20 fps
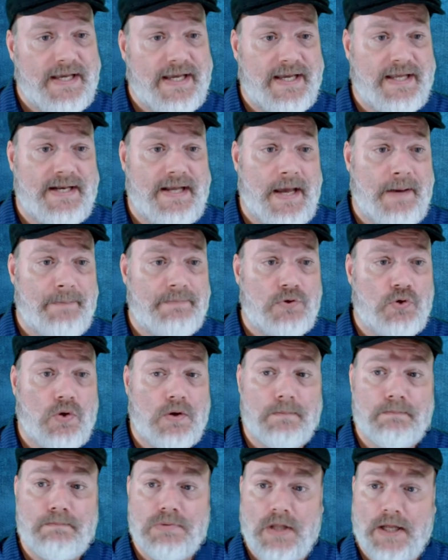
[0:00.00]
inept,
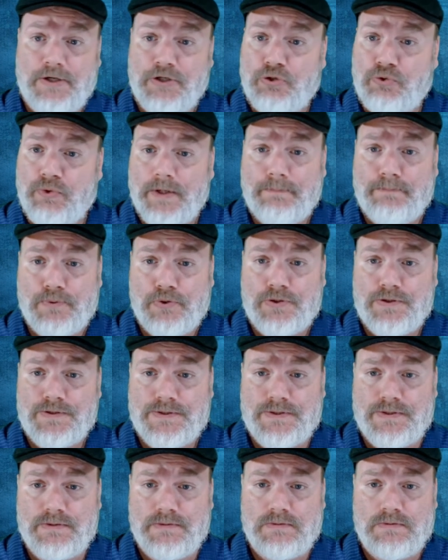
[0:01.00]
or blundering
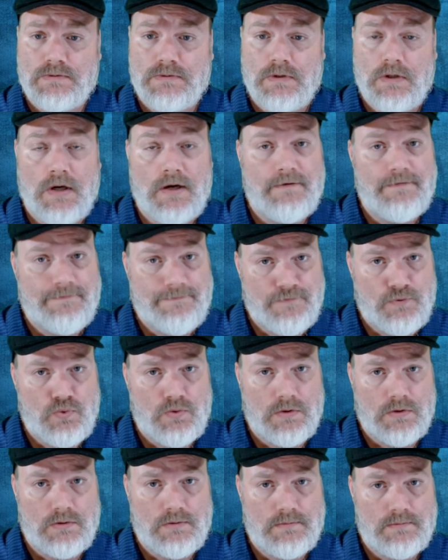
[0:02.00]
person, a
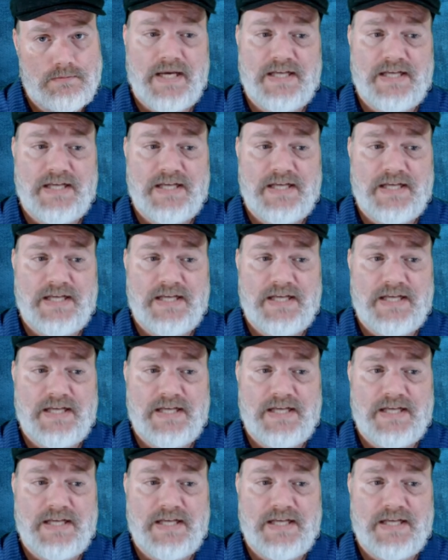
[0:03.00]
fool.